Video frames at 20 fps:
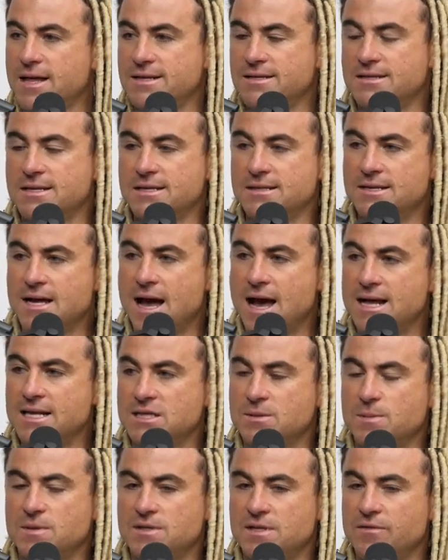designed
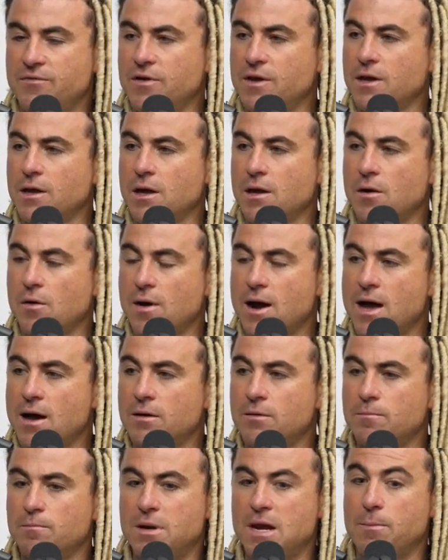specifically
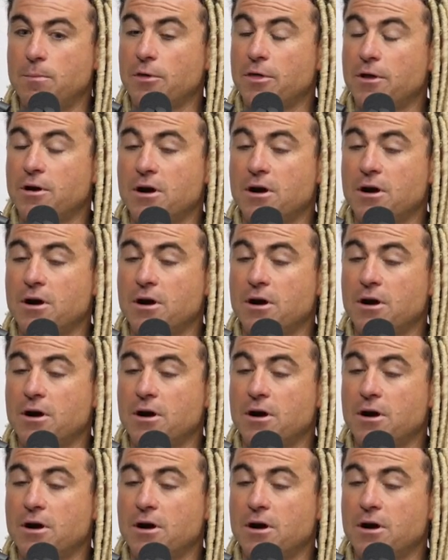around people that are